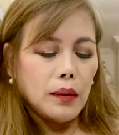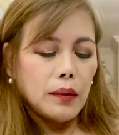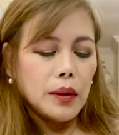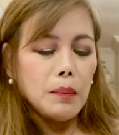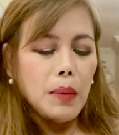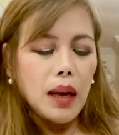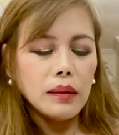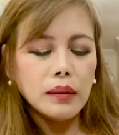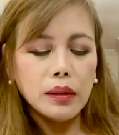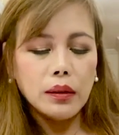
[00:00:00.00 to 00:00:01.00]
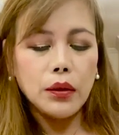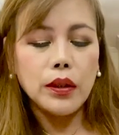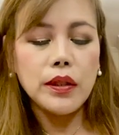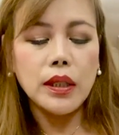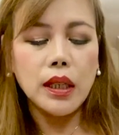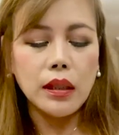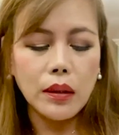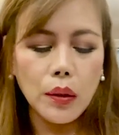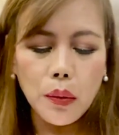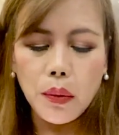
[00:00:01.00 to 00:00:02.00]
the matte or skin
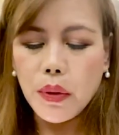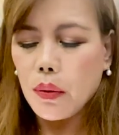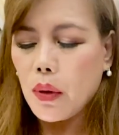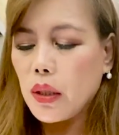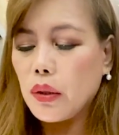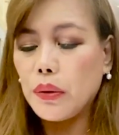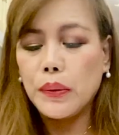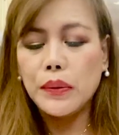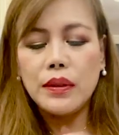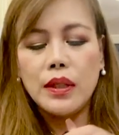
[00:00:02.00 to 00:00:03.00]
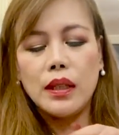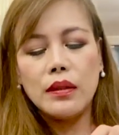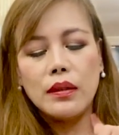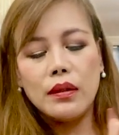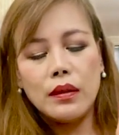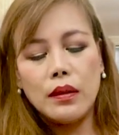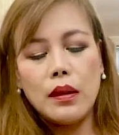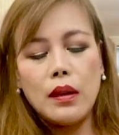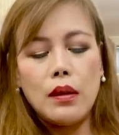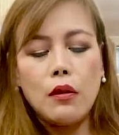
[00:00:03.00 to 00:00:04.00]
glow, so I chose this
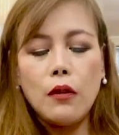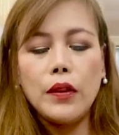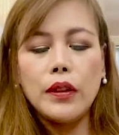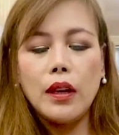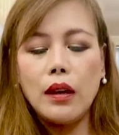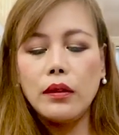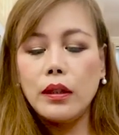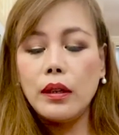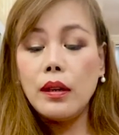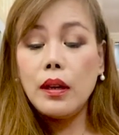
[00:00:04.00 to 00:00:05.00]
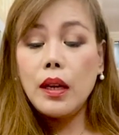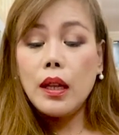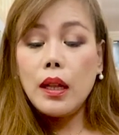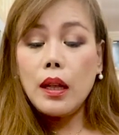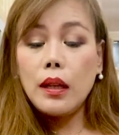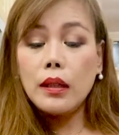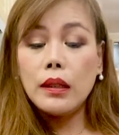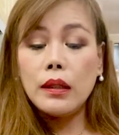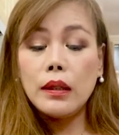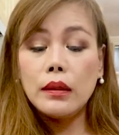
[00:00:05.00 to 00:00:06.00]
over the other.
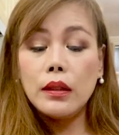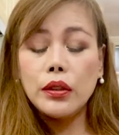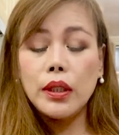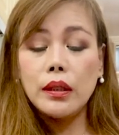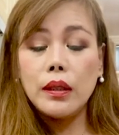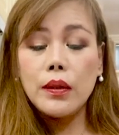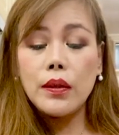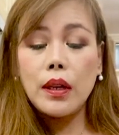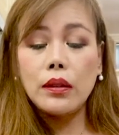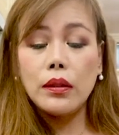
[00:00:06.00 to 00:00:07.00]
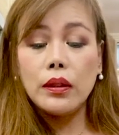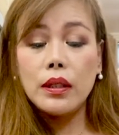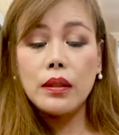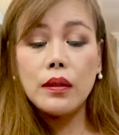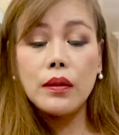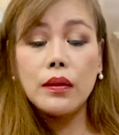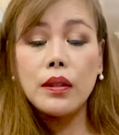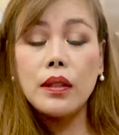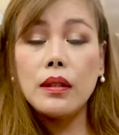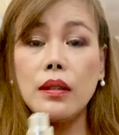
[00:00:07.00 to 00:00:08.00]
The shade is, I don't know, is
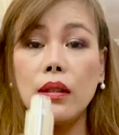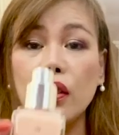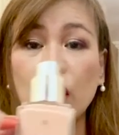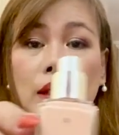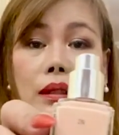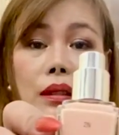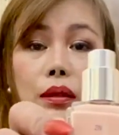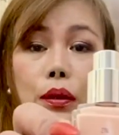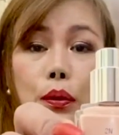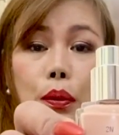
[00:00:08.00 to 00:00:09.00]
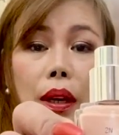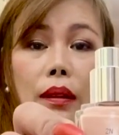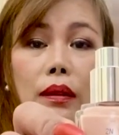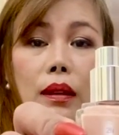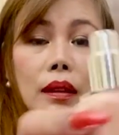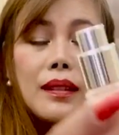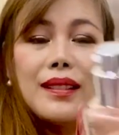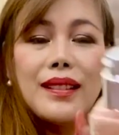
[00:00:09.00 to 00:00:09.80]
this the shade 2N?